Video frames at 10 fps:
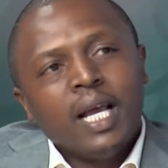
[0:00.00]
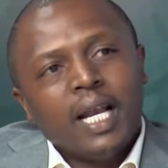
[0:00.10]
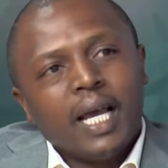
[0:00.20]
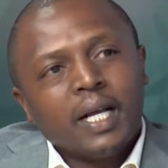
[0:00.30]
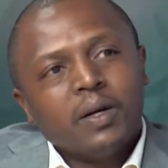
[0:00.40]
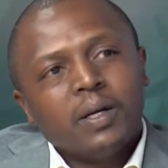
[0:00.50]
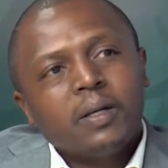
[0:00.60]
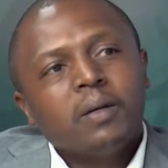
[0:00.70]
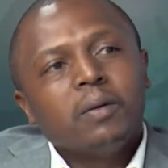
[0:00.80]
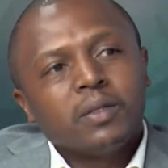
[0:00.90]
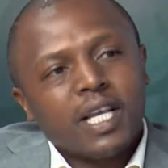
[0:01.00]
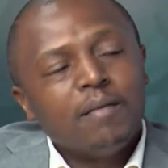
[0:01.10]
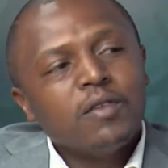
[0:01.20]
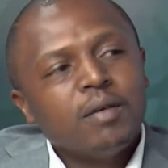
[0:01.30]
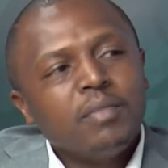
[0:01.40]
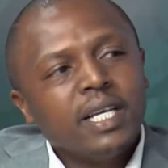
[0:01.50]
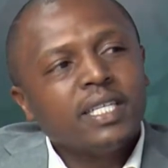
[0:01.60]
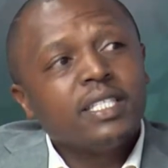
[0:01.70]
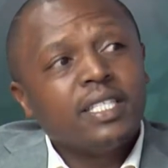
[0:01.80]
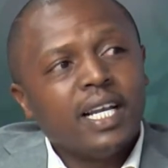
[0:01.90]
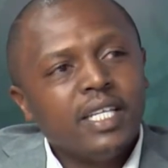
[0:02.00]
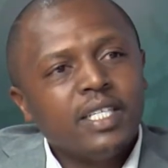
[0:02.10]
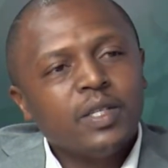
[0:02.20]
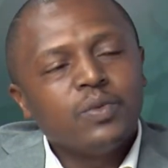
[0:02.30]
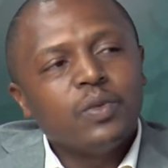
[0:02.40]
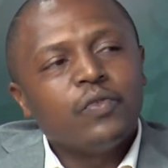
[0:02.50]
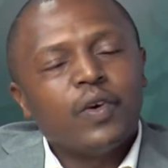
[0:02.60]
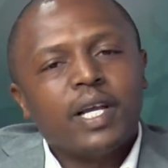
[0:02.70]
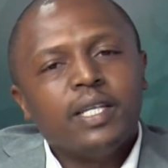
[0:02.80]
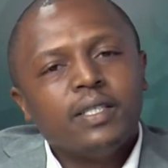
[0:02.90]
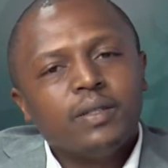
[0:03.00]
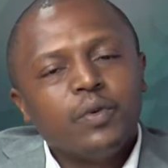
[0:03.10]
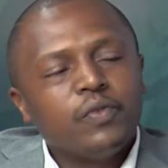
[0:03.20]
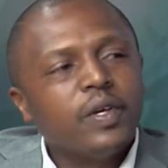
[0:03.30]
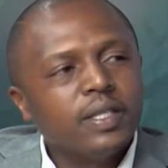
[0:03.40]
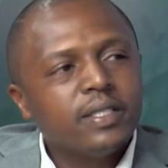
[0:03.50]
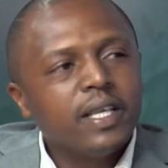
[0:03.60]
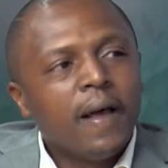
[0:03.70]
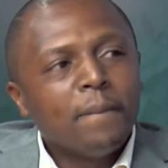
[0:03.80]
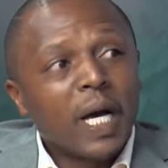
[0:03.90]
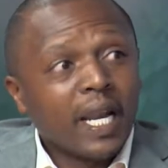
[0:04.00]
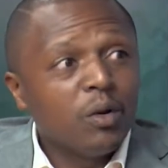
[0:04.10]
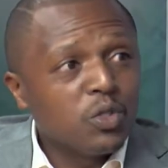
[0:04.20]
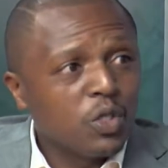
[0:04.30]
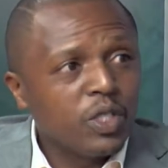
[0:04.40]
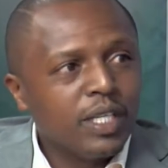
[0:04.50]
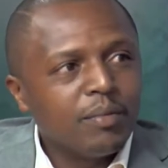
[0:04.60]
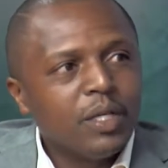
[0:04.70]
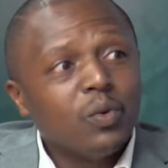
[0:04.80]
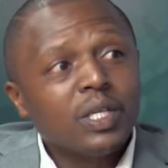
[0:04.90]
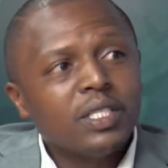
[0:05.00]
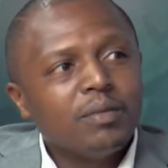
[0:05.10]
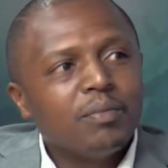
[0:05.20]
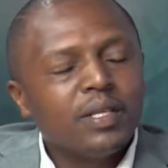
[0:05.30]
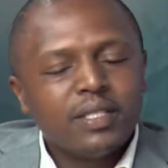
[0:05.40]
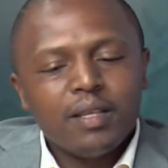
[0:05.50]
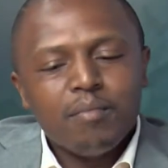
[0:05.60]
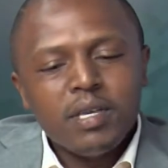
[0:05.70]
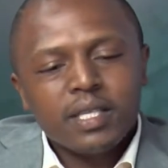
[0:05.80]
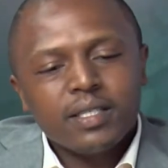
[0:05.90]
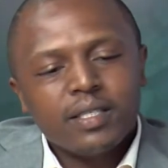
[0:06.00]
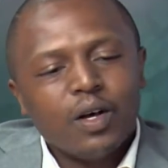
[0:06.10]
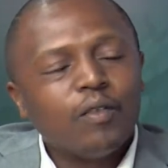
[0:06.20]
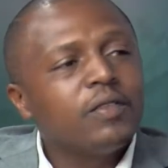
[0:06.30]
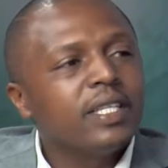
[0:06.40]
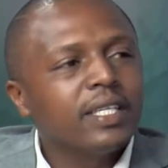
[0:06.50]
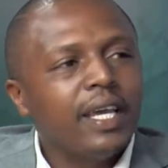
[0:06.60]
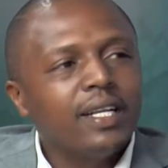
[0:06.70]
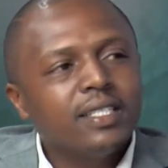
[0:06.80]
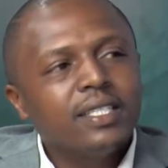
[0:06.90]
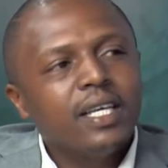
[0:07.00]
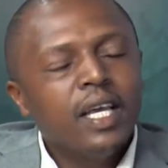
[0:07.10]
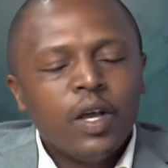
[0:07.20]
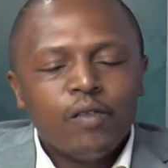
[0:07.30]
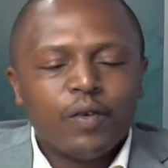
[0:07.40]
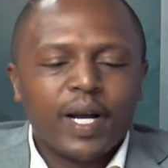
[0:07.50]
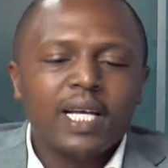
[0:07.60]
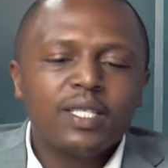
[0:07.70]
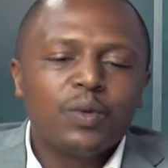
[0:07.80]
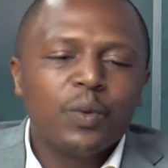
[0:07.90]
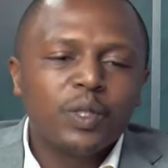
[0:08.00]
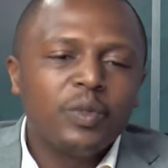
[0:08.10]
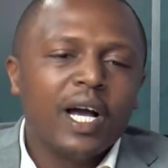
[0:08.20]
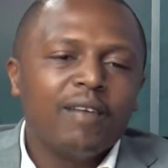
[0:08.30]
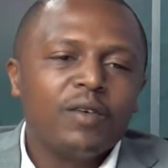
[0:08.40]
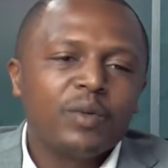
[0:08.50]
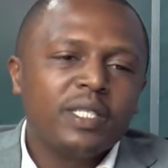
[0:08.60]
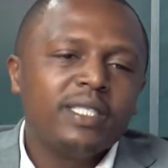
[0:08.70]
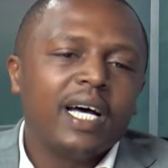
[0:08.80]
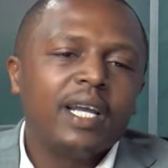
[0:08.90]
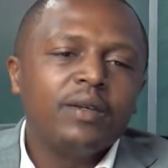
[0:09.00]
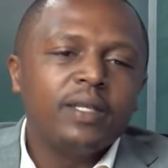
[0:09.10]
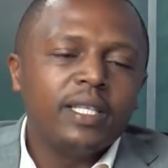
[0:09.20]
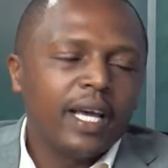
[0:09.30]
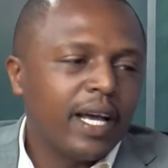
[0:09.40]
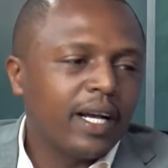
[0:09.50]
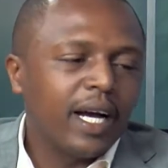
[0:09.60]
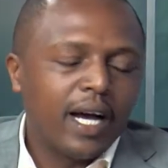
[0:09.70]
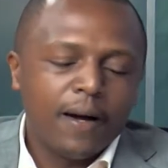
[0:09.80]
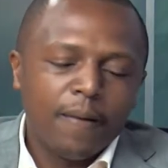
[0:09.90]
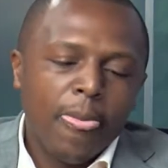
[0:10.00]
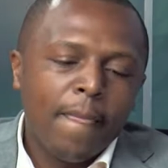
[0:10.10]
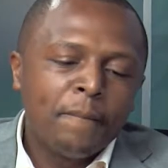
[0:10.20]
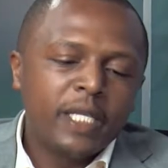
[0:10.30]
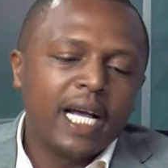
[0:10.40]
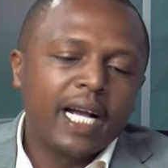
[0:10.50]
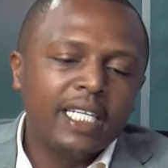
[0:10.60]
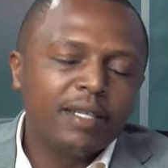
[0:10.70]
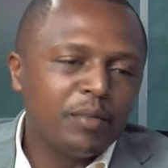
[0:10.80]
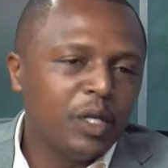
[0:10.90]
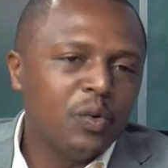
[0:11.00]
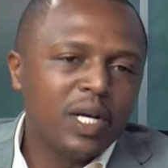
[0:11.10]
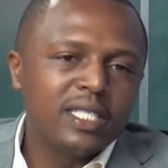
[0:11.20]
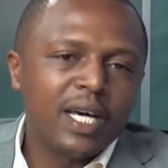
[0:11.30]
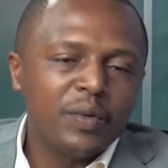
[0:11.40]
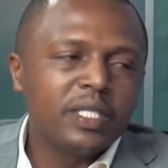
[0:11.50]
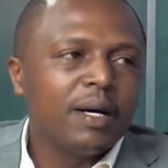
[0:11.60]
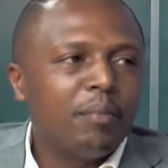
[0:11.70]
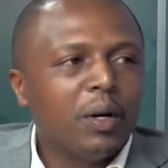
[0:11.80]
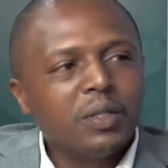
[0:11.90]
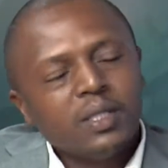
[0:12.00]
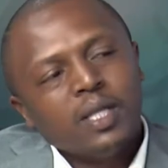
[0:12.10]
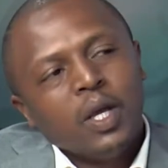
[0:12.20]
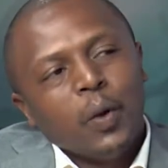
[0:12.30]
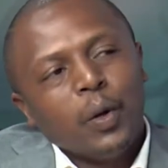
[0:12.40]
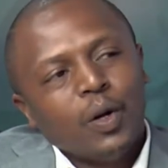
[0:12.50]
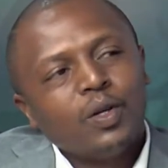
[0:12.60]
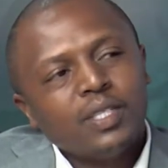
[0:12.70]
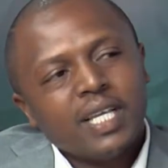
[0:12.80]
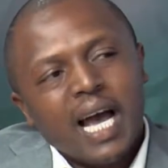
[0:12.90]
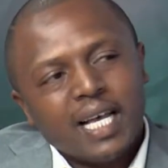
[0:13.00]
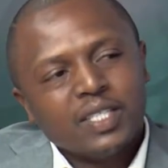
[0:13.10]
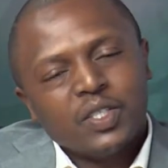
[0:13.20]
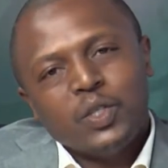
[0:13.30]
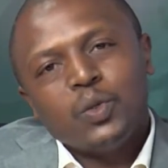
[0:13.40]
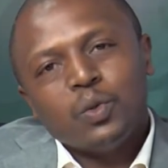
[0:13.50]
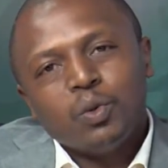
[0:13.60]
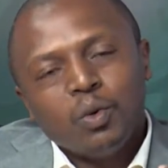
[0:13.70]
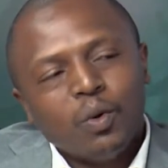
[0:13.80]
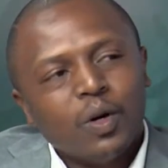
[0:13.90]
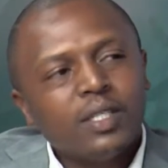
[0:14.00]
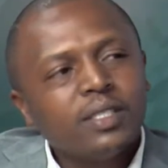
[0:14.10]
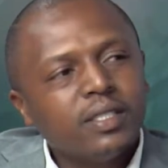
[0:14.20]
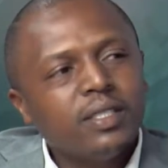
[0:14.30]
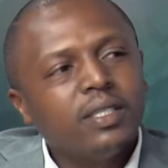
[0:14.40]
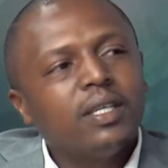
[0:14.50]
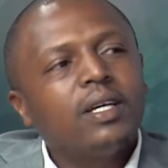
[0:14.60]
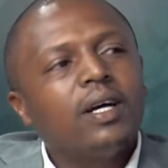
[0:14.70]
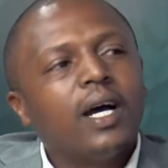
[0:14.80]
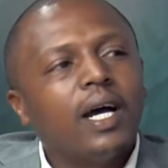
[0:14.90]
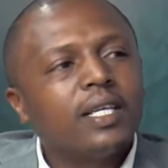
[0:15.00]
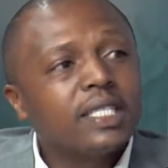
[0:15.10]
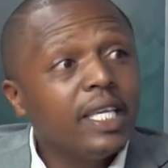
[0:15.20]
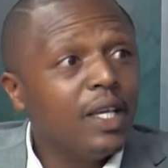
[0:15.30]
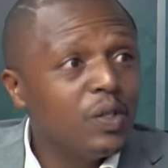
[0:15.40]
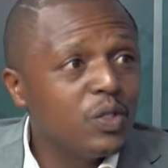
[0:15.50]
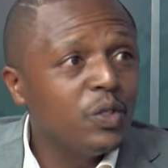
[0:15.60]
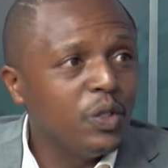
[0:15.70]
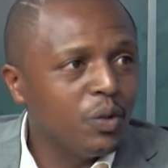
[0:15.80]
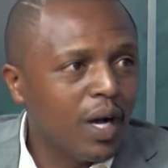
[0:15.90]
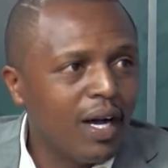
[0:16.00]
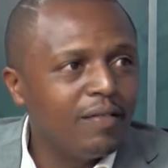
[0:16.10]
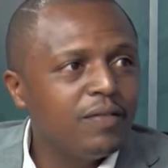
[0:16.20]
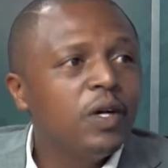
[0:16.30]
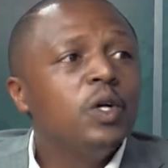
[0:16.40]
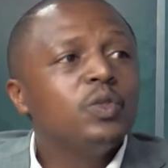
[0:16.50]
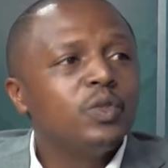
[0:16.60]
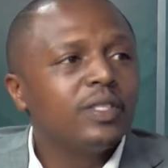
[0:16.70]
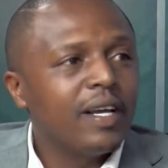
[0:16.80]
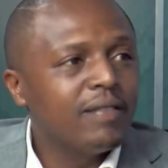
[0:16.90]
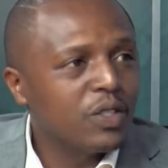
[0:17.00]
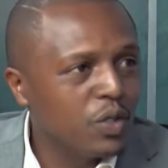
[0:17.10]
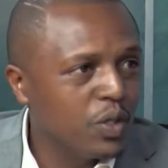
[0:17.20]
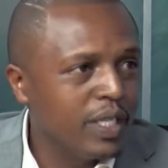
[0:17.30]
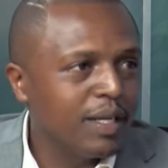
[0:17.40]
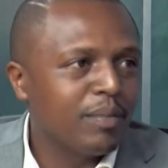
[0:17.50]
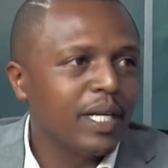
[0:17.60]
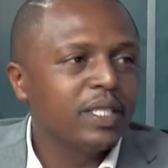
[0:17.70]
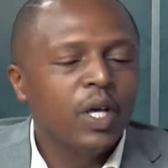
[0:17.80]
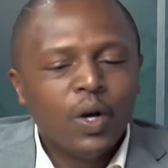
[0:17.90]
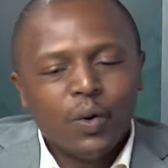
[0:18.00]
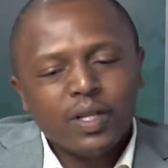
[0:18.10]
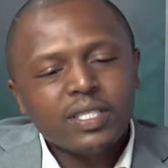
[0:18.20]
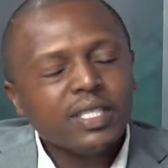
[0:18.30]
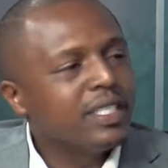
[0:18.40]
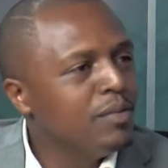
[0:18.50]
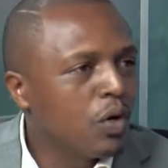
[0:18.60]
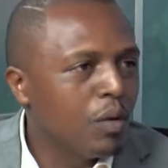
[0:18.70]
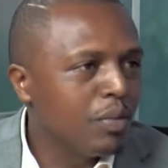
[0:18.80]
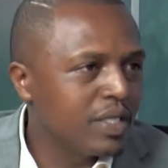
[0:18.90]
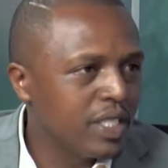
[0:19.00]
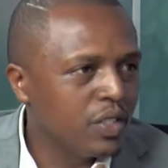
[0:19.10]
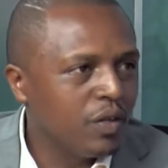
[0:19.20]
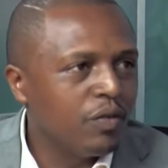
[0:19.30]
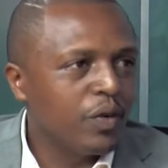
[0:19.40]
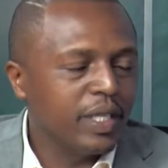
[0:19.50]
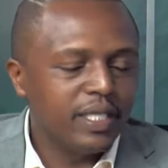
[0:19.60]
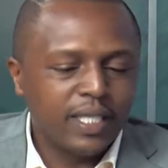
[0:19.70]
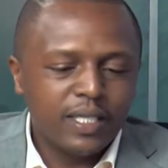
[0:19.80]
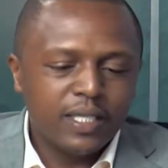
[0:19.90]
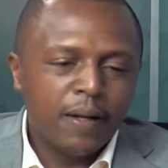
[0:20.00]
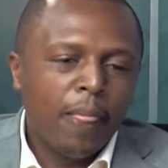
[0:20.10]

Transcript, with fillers: Like some of the biggest challenges we find we face around social entrepreneurship is the mix of the skills. For us, what we have always done in the um, young entrepreneurs that we support, we always ask you, what uh, skills do you have to drive the social enterprise? What is the team composition, for instance?